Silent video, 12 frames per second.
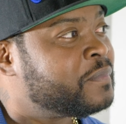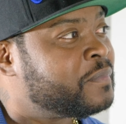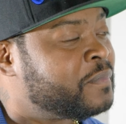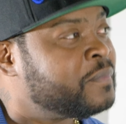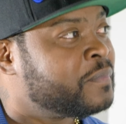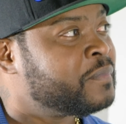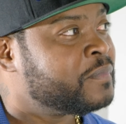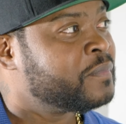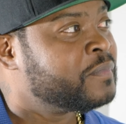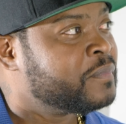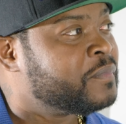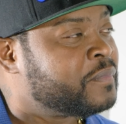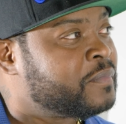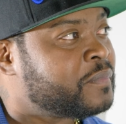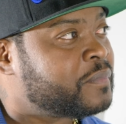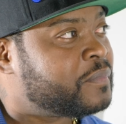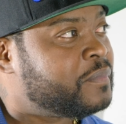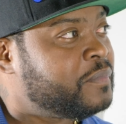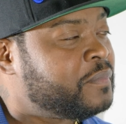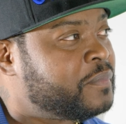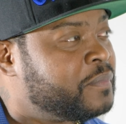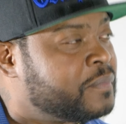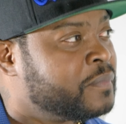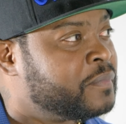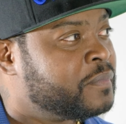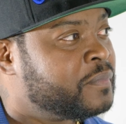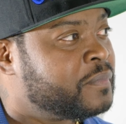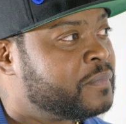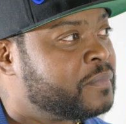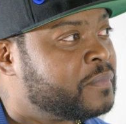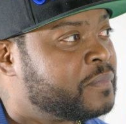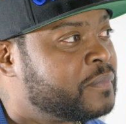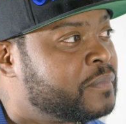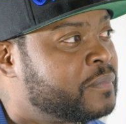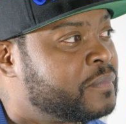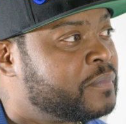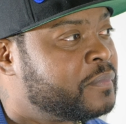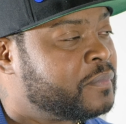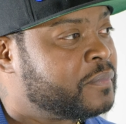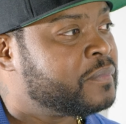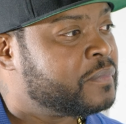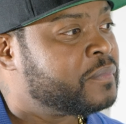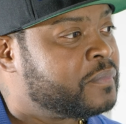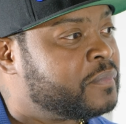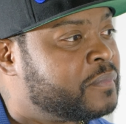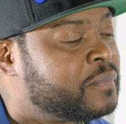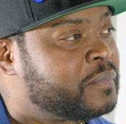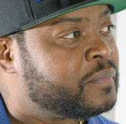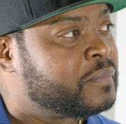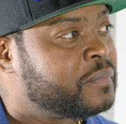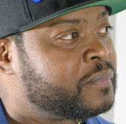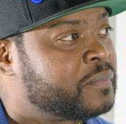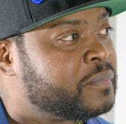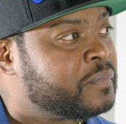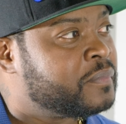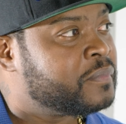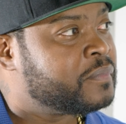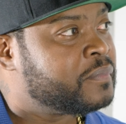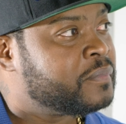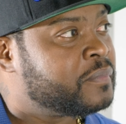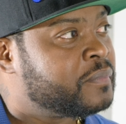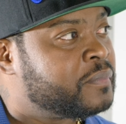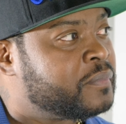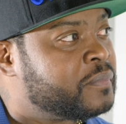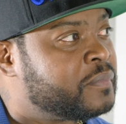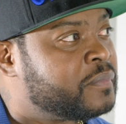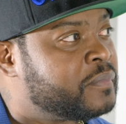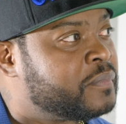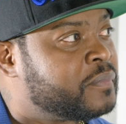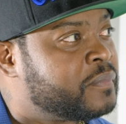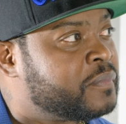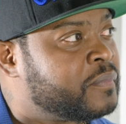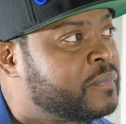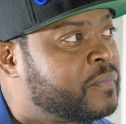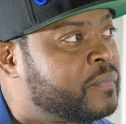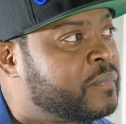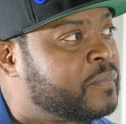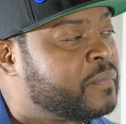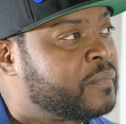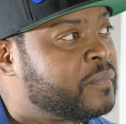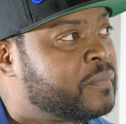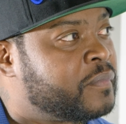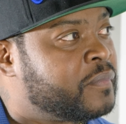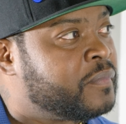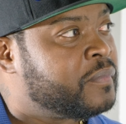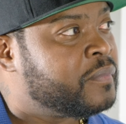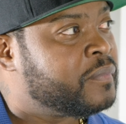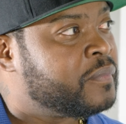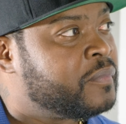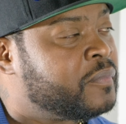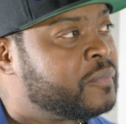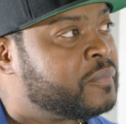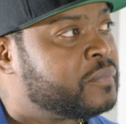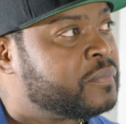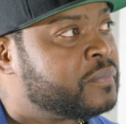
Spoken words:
No words are spoken by the person on screen.